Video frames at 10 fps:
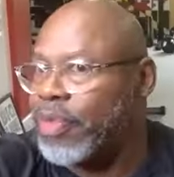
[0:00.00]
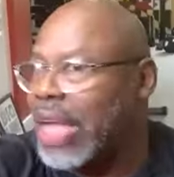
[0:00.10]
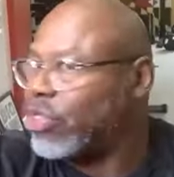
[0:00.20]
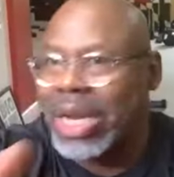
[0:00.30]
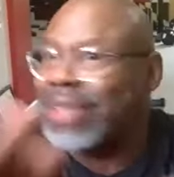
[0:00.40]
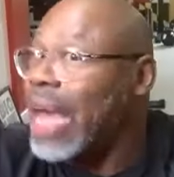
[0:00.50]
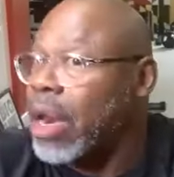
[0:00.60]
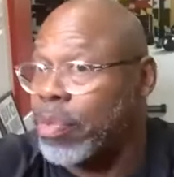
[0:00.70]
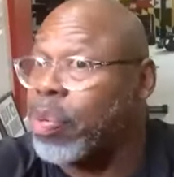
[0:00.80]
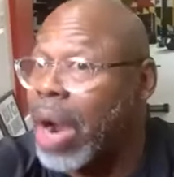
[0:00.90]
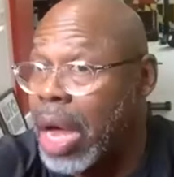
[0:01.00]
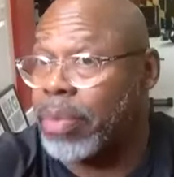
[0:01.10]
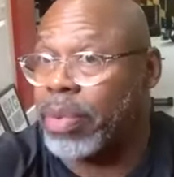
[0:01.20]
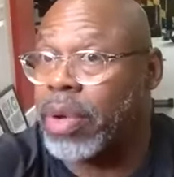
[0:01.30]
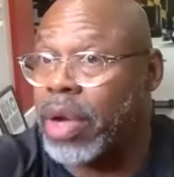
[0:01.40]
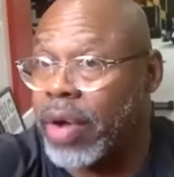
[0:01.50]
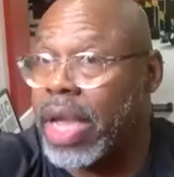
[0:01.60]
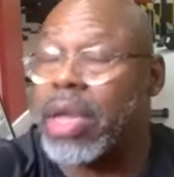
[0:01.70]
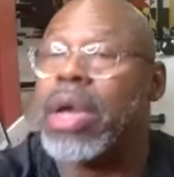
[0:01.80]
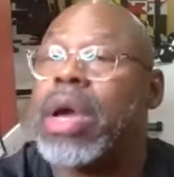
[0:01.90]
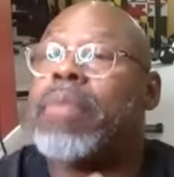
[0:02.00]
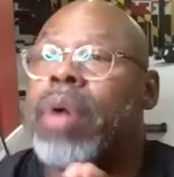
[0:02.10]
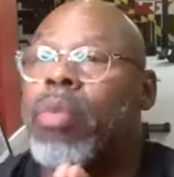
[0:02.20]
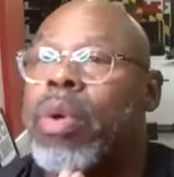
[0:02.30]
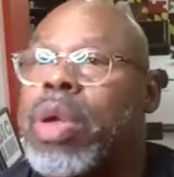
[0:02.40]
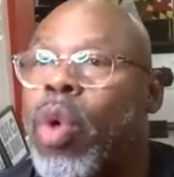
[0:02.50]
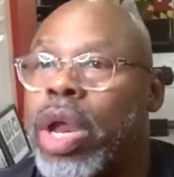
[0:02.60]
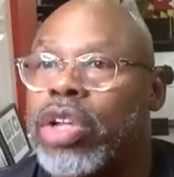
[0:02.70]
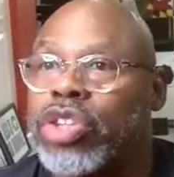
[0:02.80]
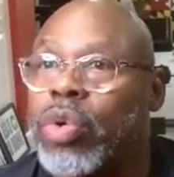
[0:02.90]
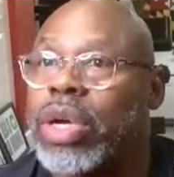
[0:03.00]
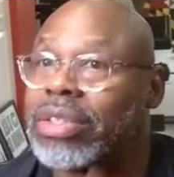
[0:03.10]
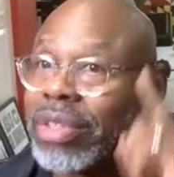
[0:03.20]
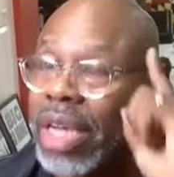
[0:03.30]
that. So that's not a problem. All right. But what we want to do is